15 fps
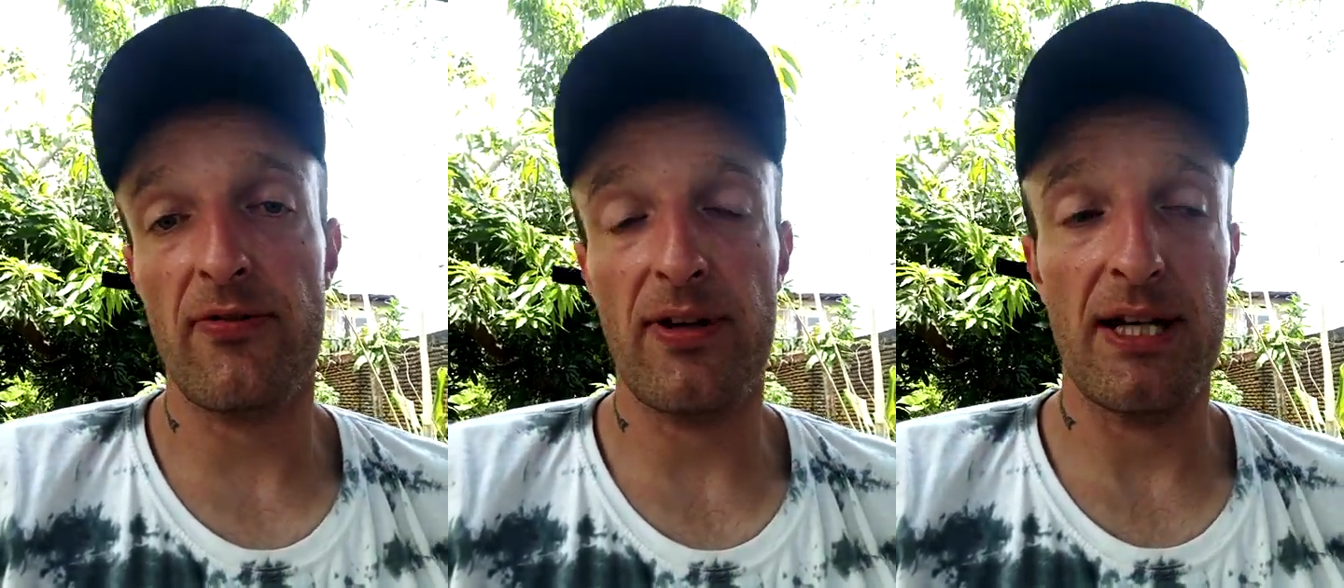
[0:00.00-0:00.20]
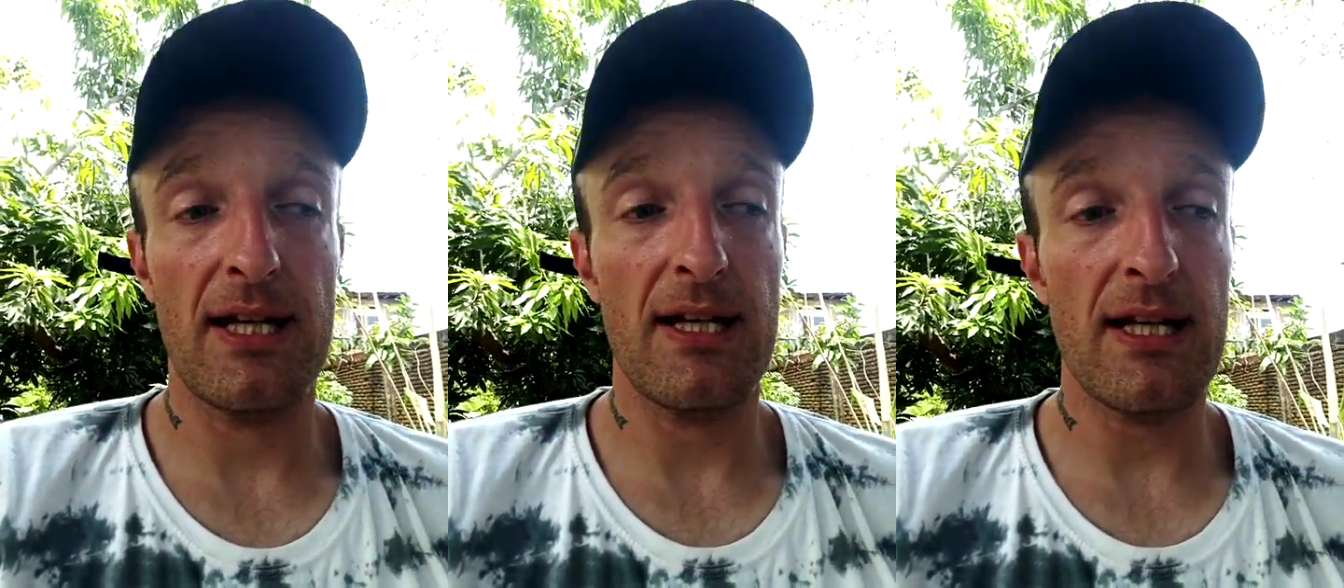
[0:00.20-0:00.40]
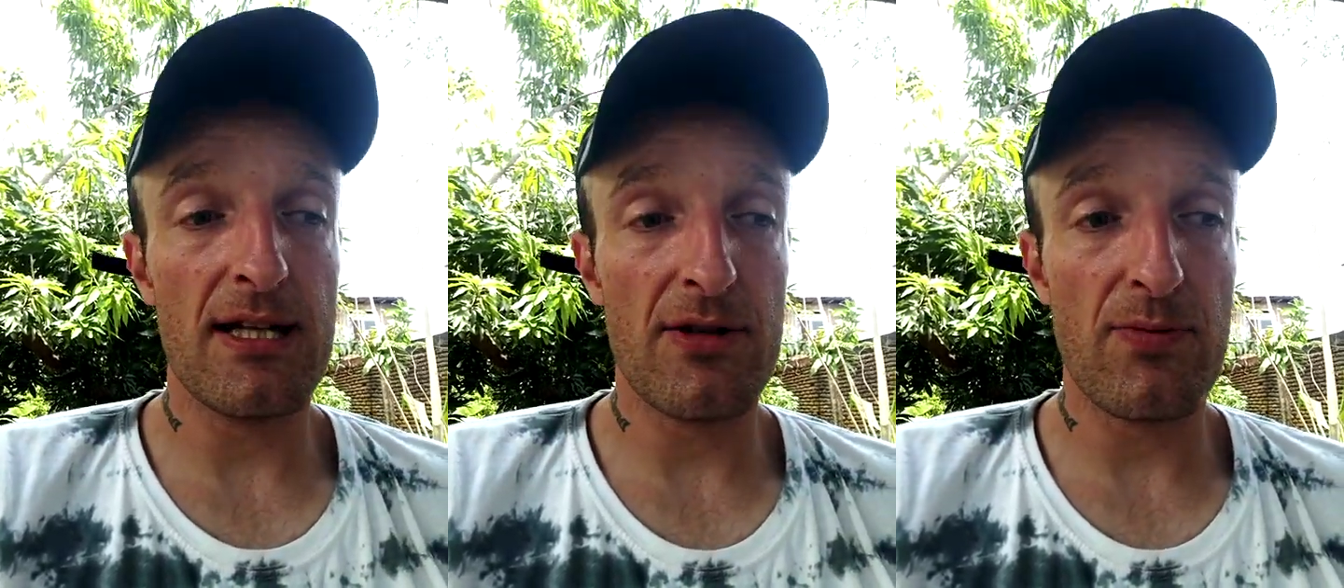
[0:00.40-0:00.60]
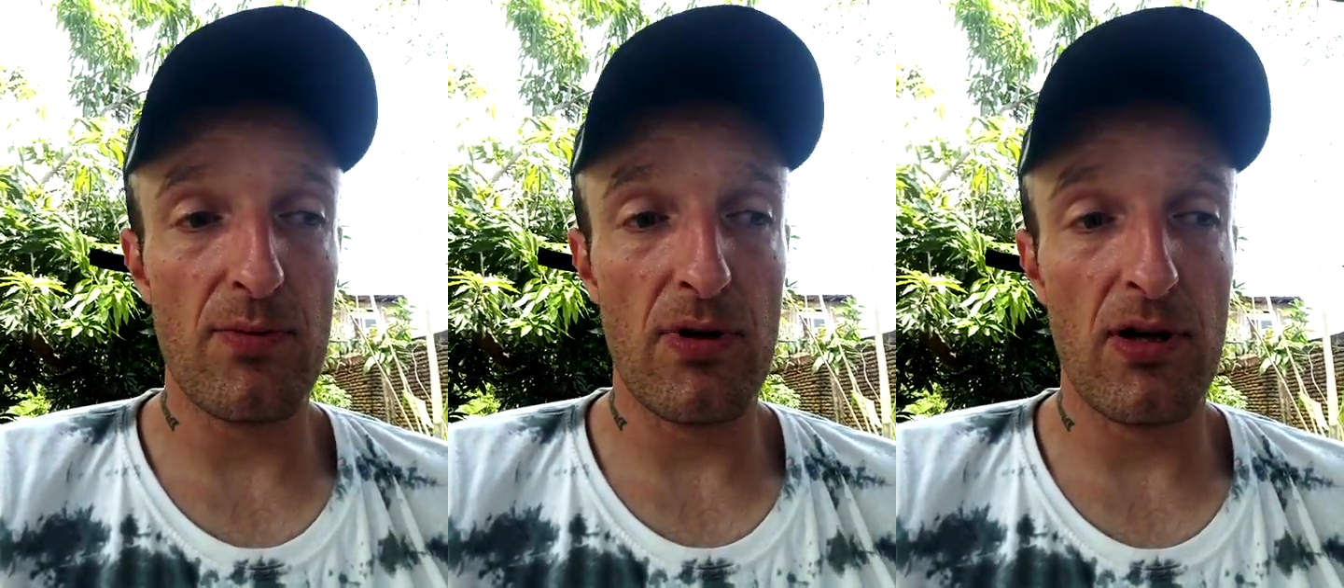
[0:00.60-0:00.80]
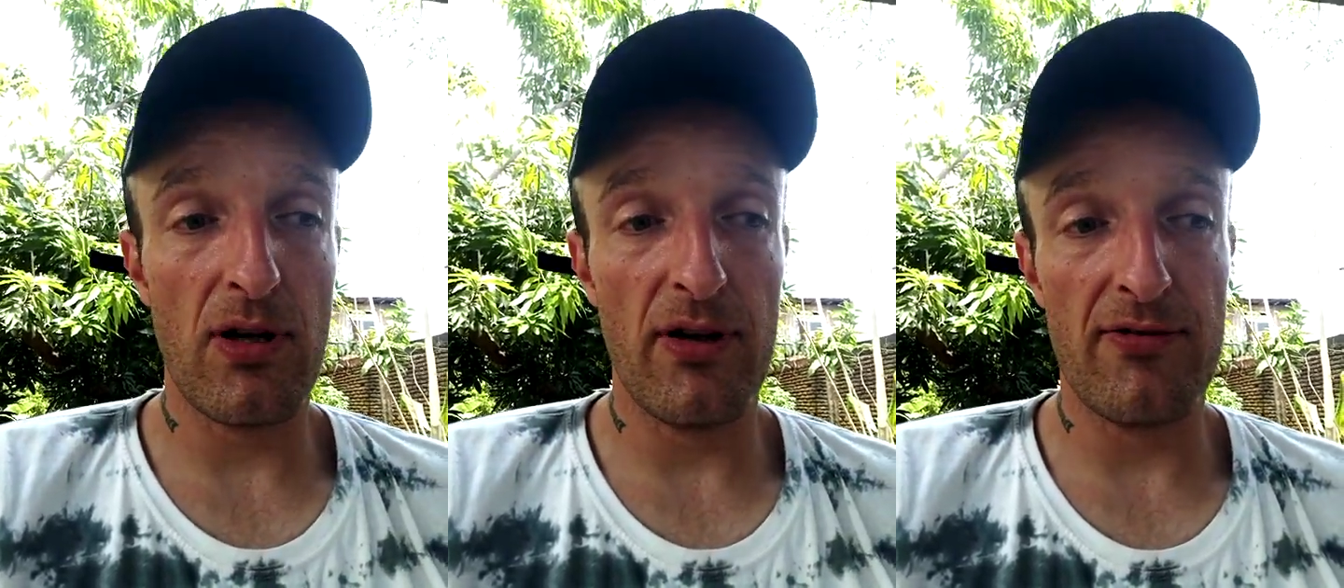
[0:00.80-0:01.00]
and that's
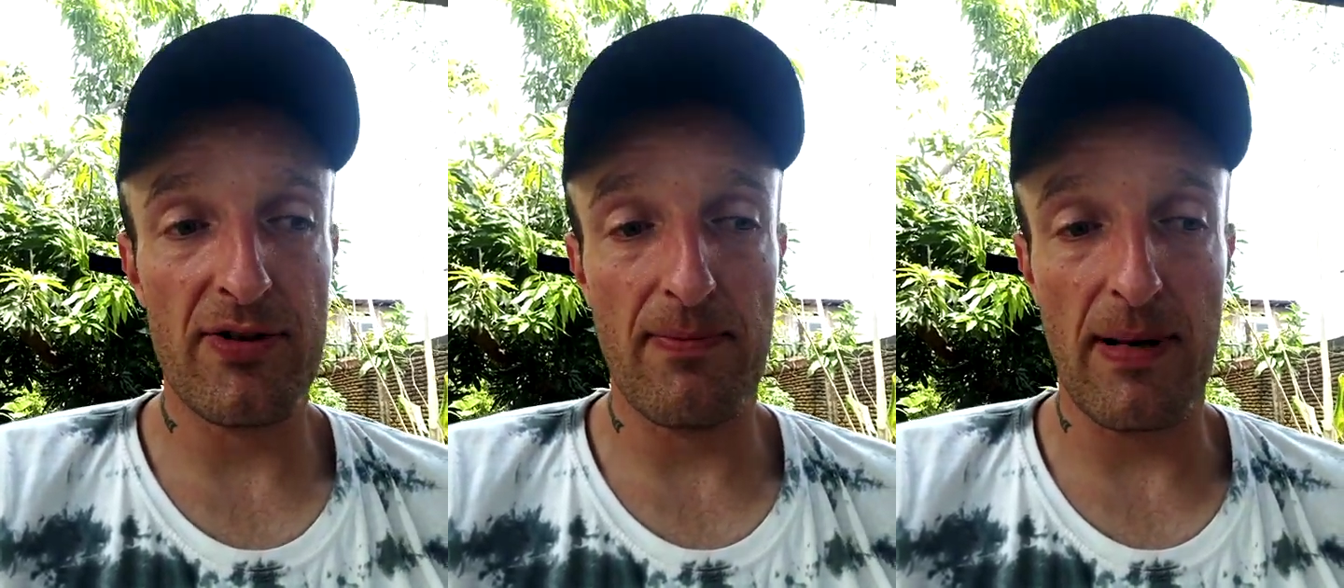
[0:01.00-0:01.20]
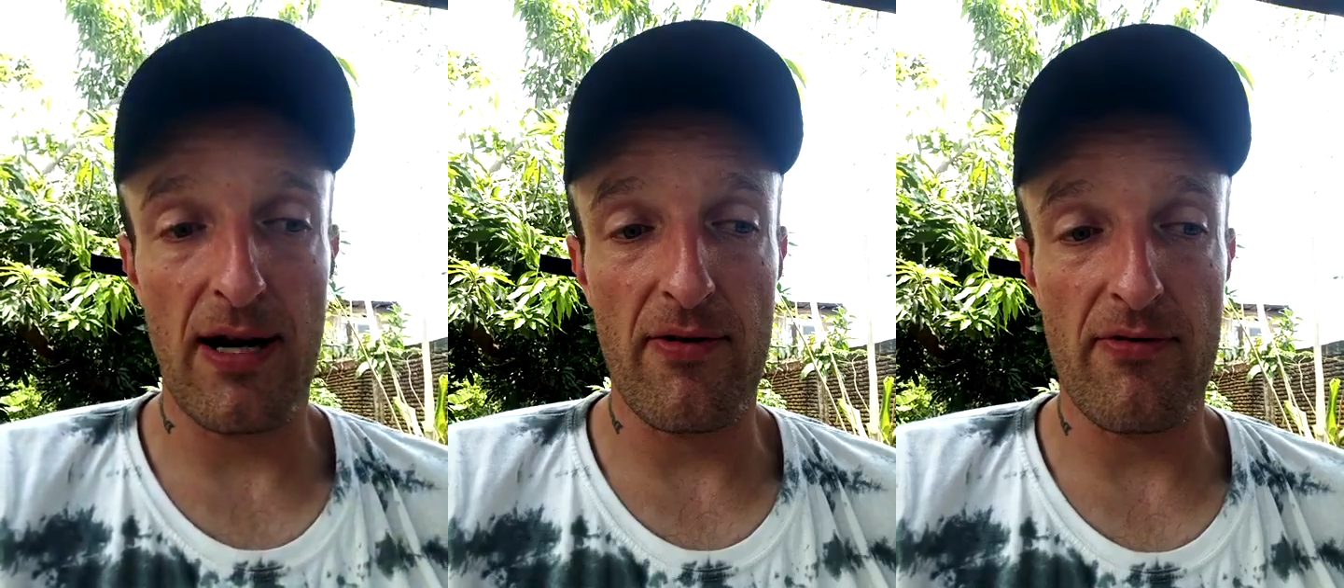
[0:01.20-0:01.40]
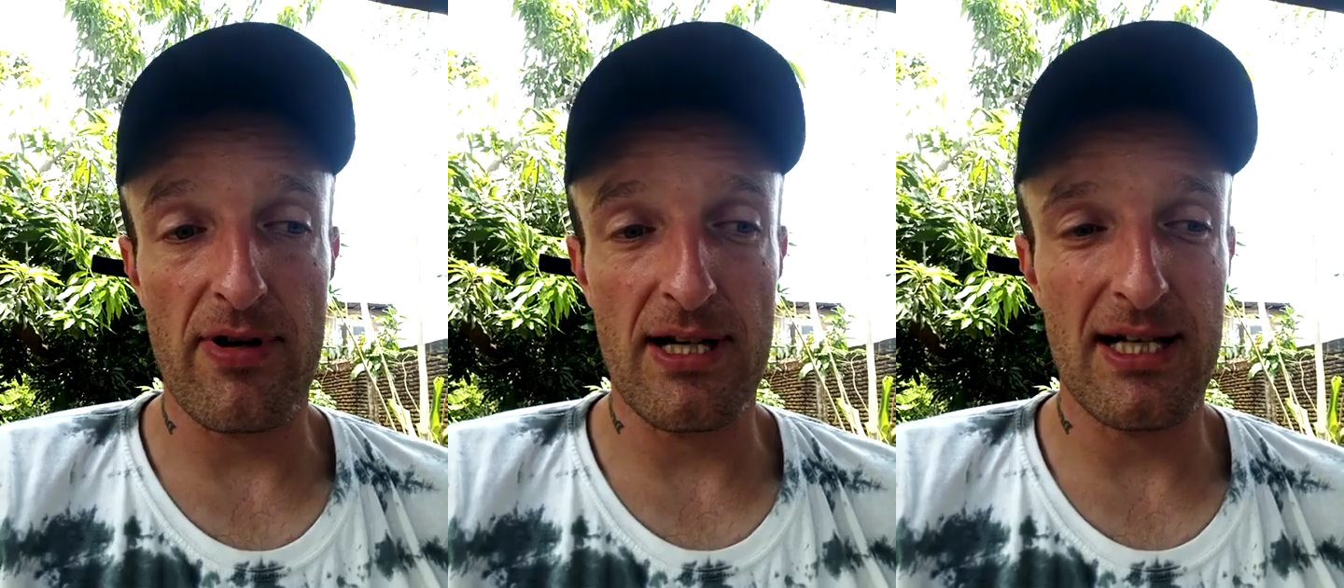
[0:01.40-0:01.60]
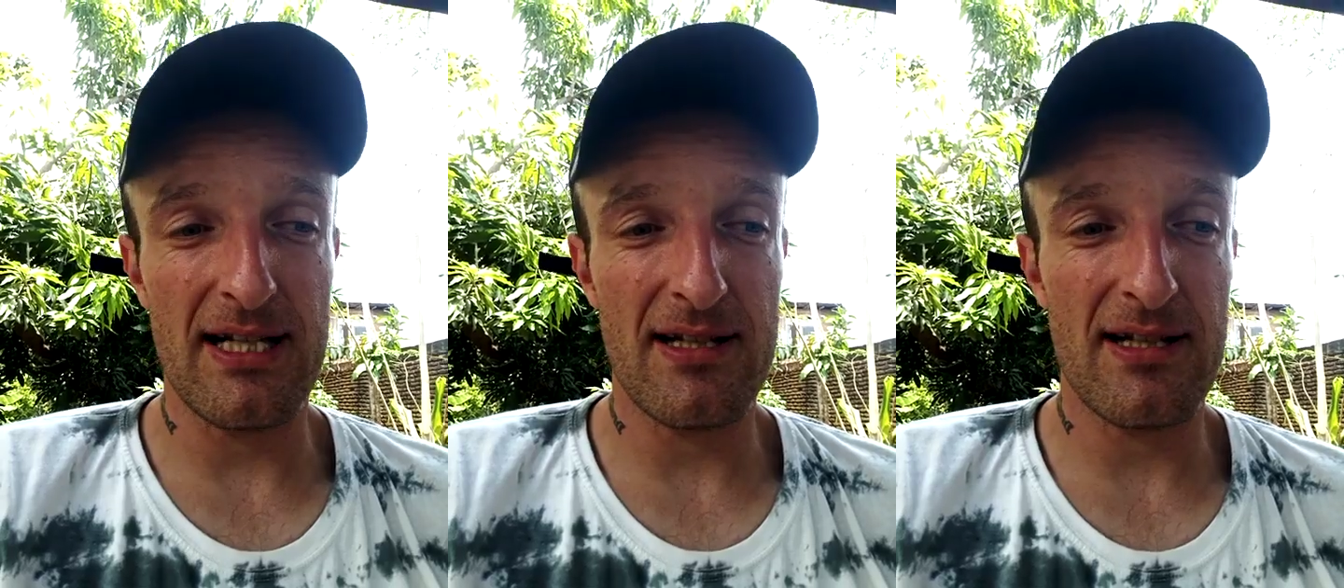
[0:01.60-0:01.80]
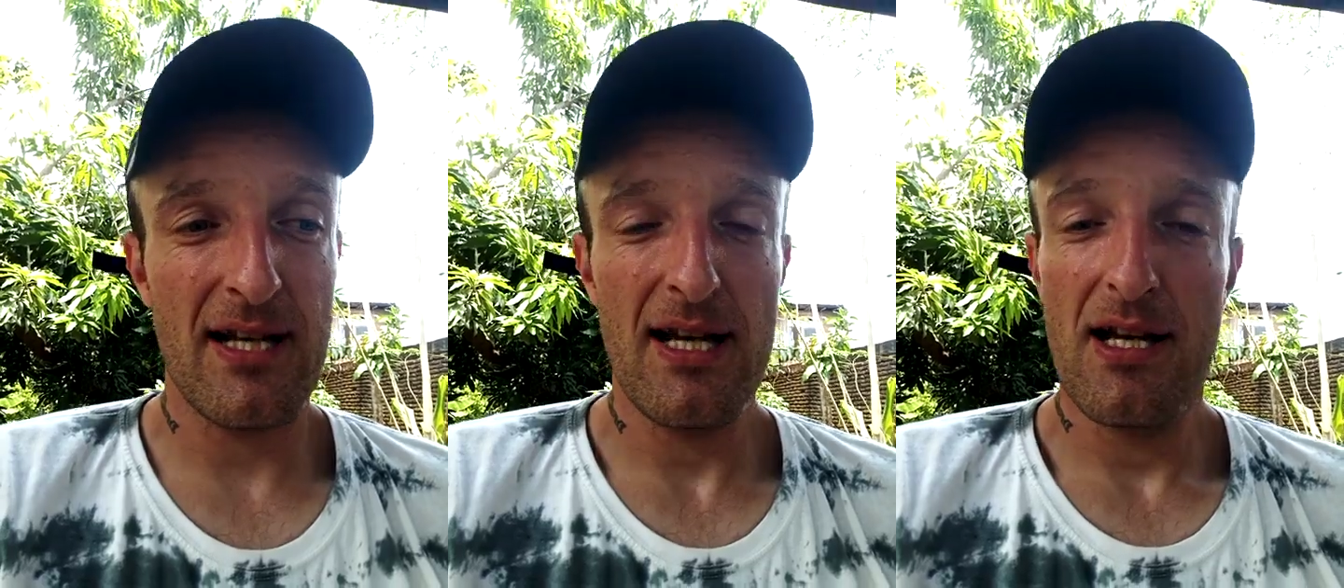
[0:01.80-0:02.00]
what life's about, really, is